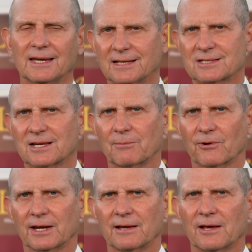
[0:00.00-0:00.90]
In
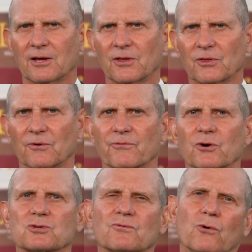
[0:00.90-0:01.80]
summary, the
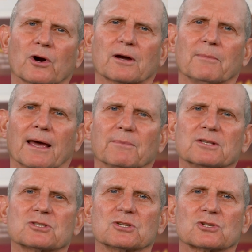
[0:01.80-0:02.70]
first four
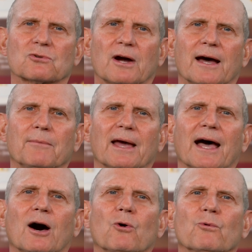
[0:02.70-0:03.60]
commandments describe
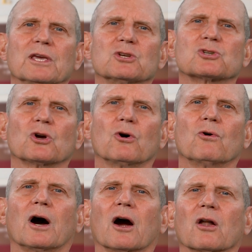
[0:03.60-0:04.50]
how we
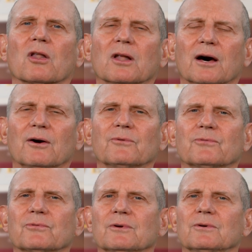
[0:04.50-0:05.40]
show our love
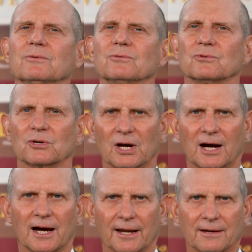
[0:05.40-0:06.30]
to
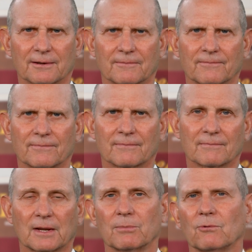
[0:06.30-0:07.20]
God.
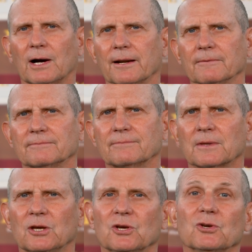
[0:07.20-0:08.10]
Number one,
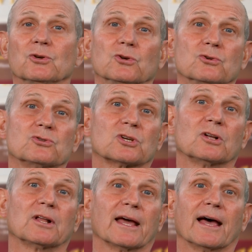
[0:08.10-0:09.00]
you
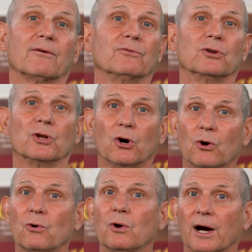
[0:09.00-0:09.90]
shall have
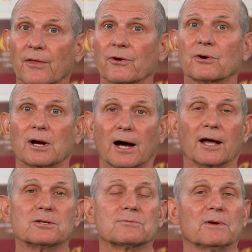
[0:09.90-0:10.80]
no other
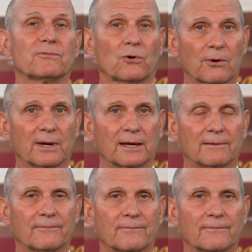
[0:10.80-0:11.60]
gods before me.